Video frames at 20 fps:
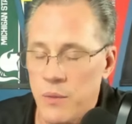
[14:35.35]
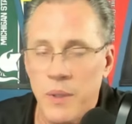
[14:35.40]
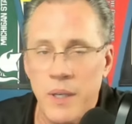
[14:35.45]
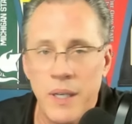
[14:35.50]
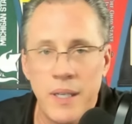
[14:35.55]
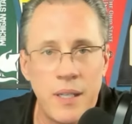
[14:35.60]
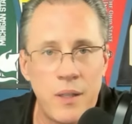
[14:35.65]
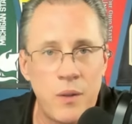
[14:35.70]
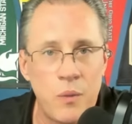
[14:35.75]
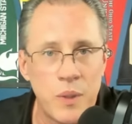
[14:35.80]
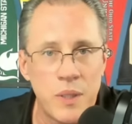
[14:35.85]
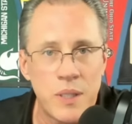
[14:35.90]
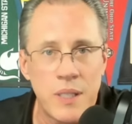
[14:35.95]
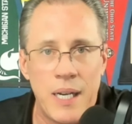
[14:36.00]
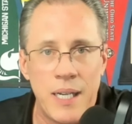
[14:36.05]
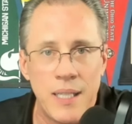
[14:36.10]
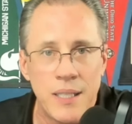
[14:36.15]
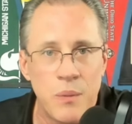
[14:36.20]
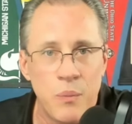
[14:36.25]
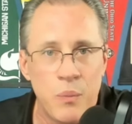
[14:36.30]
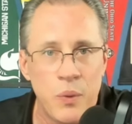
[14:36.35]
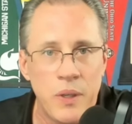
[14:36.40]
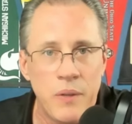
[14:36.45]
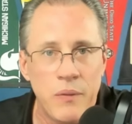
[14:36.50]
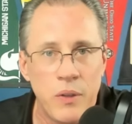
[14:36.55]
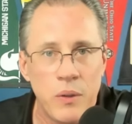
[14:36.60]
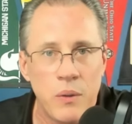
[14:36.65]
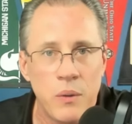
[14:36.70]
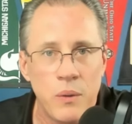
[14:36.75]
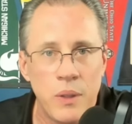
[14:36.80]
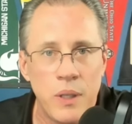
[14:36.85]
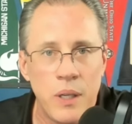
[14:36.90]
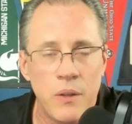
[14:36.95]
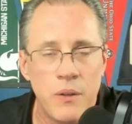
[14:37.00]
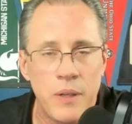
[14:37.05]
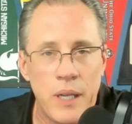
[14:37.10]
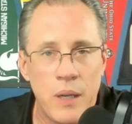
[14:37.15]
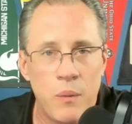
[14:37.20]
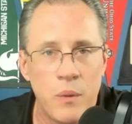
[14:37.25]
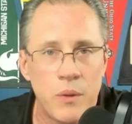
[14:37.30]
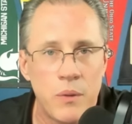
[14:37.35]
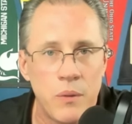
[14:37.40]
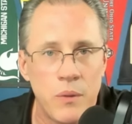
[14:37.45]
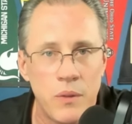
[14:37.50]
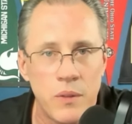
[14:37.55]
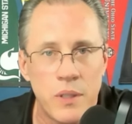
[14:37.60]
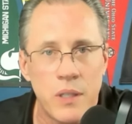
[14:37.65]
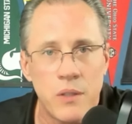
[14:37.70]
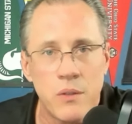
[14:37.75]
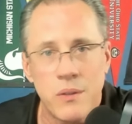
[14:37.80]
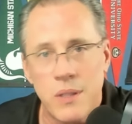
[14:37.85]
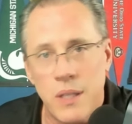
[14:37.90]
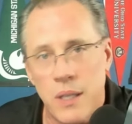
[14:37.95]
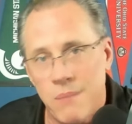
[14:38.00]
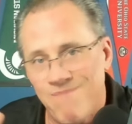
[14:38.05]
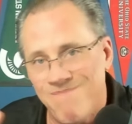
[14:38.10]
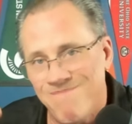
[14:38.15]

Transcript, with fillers: when I did the Wisconsin preview the other day and went through their schedule. set.